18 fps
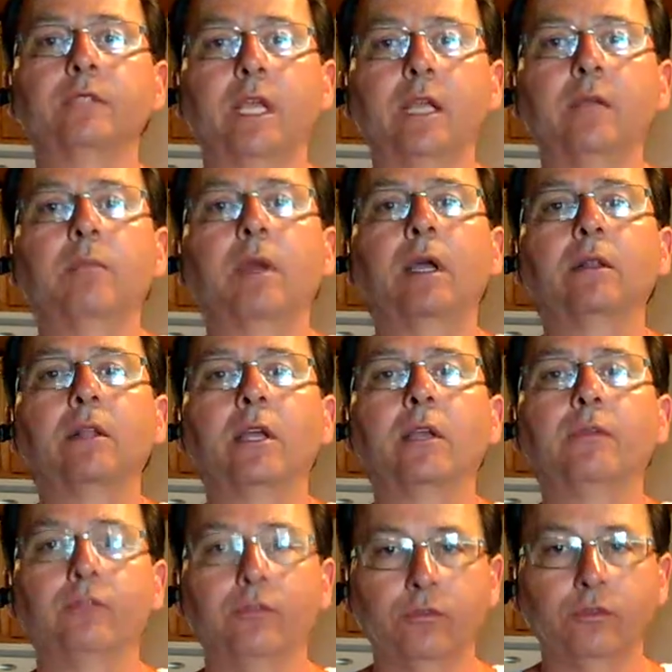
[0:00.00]
Take my
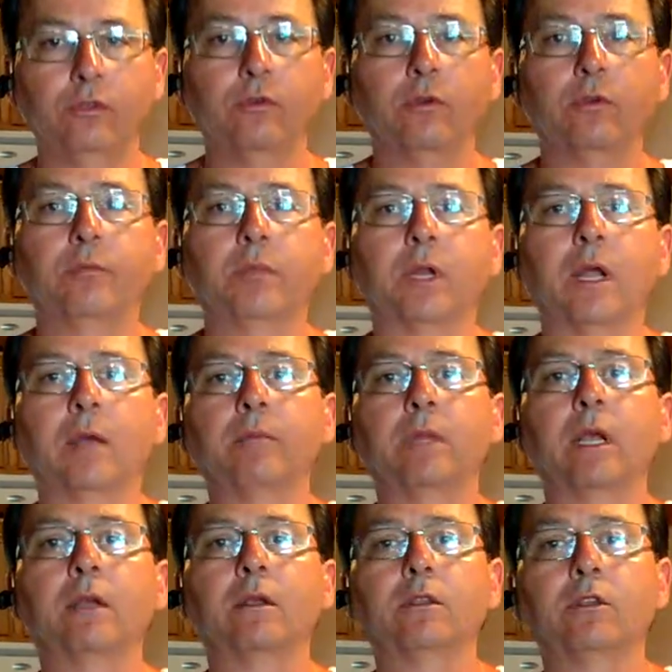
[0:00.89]
life, you do it. But I'm
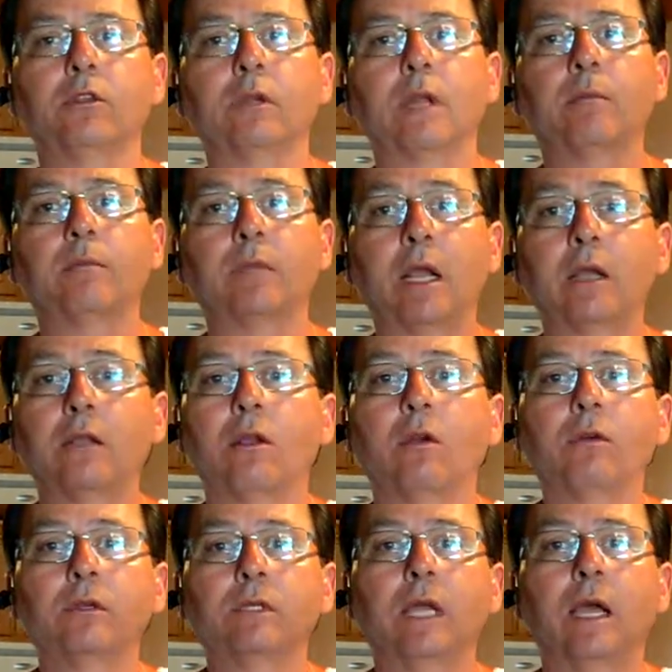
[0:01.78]
not
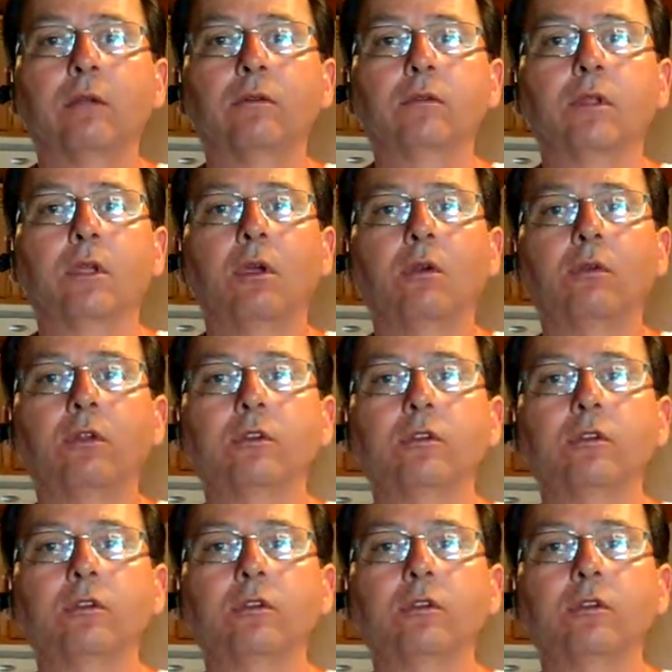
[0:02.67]
going down alone.